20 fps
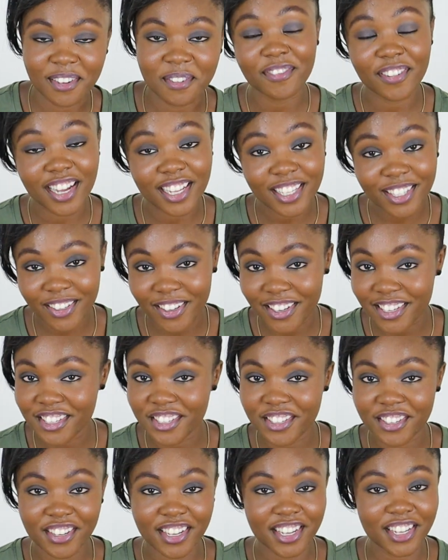The first
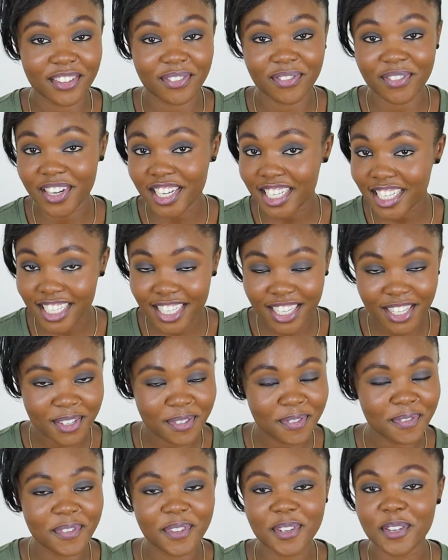question is read
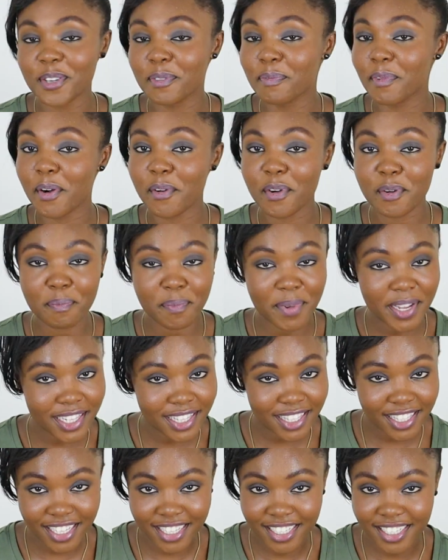aloud followed by
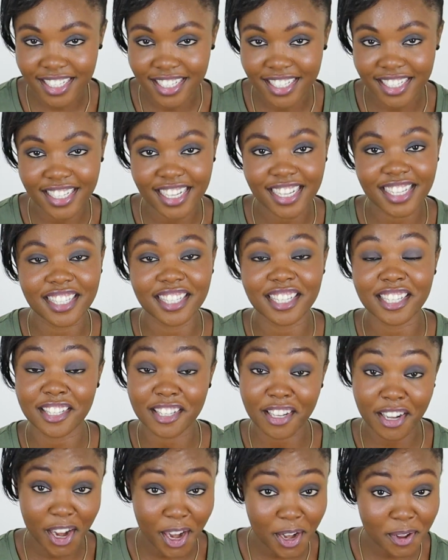repeat sentences,
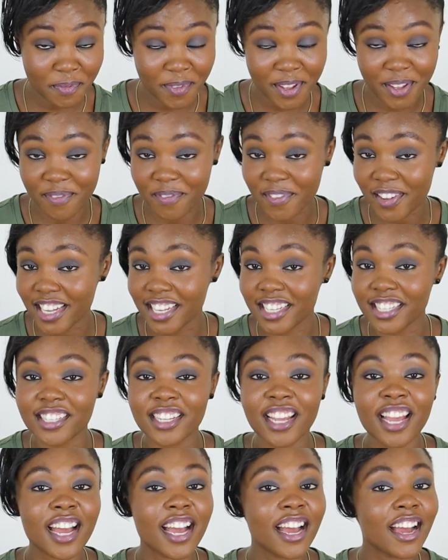describe image,
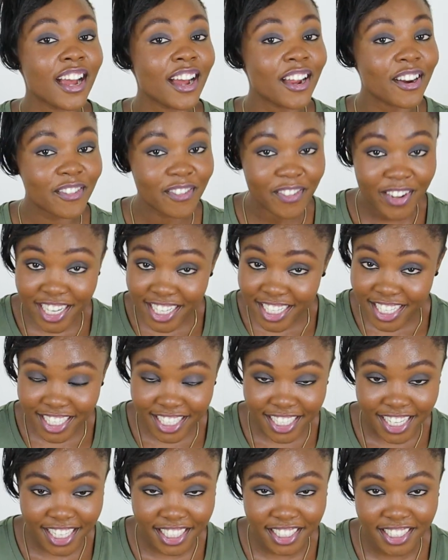
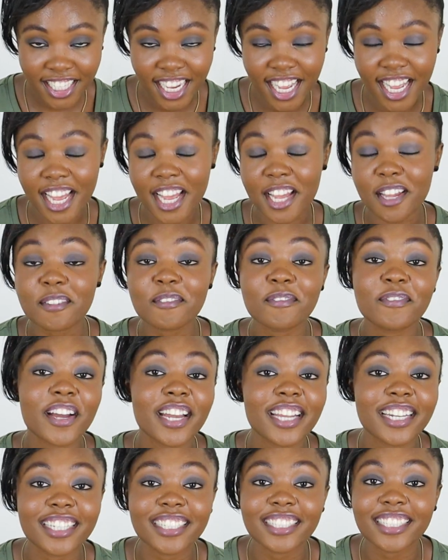Retell lecture, and
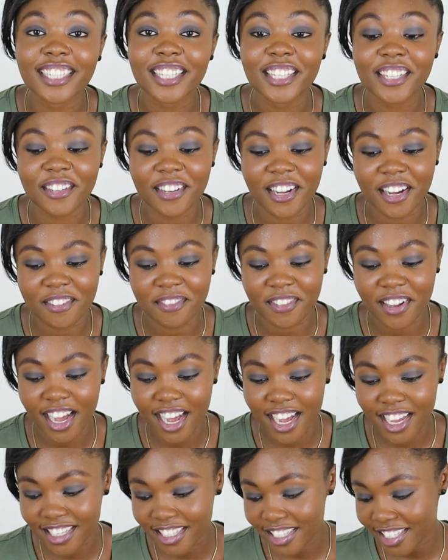finally you have
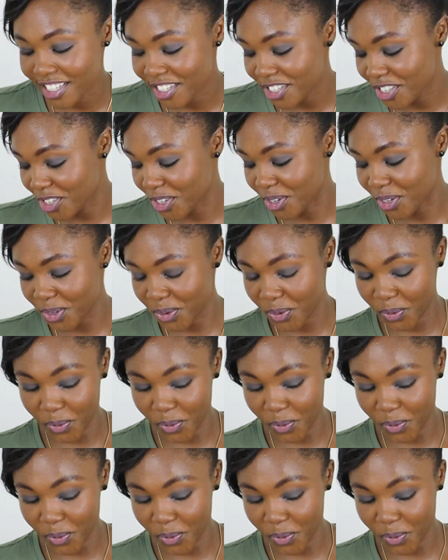answer short